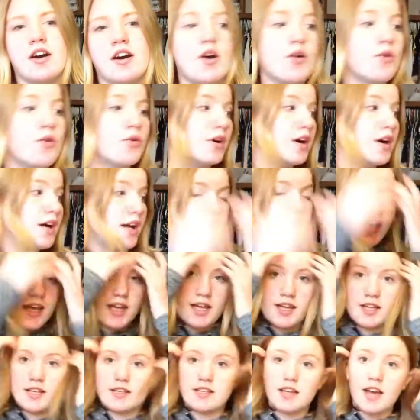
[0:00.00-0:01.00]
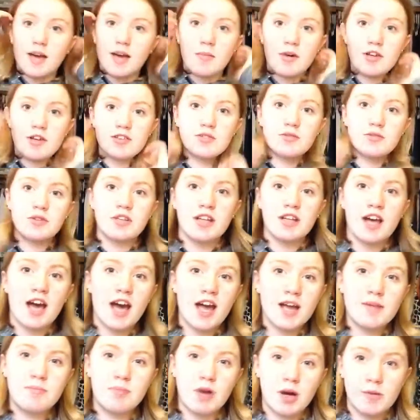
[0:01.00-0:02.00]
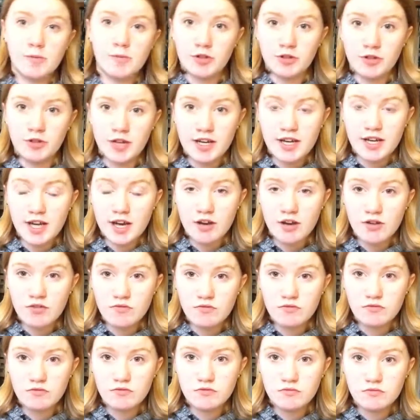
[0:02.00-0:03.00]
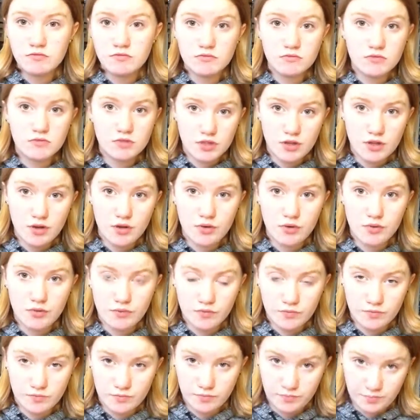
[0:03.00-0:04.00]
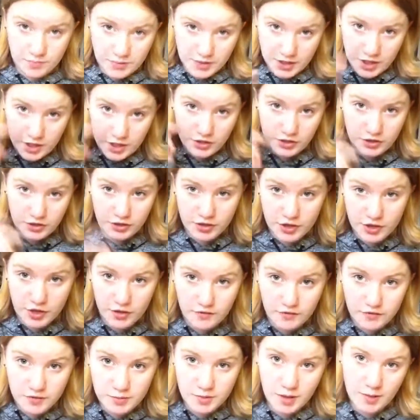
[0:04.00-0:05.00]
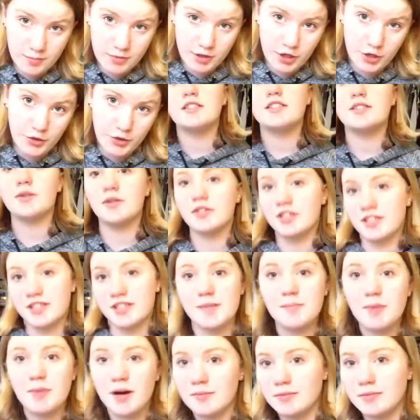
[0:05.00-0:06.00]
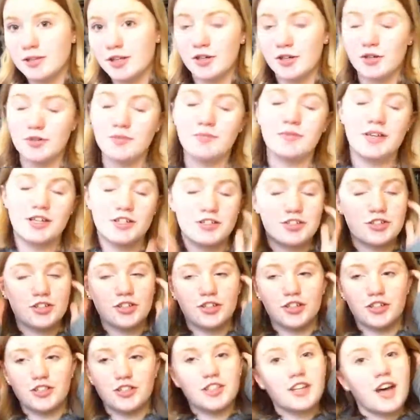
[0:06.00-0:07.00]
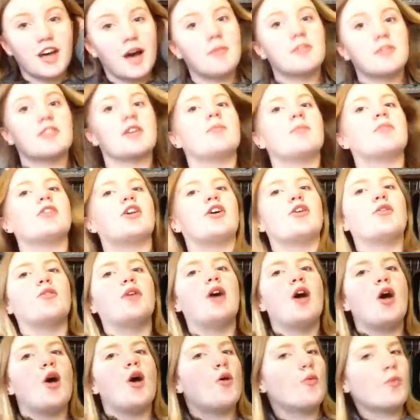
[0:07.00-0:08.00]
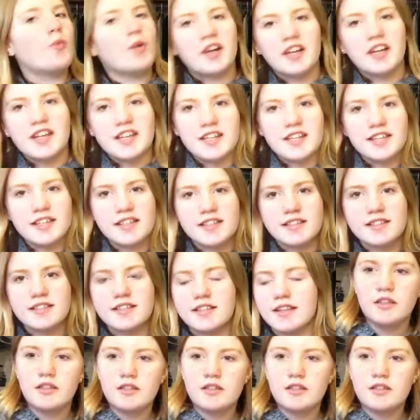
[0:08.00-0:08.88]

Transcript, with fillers: Oh, and I'm also gonna hide Pablo right now, so be on the lookout for Pablo. So I just hit Pablo. Make sure to comment down below where he is.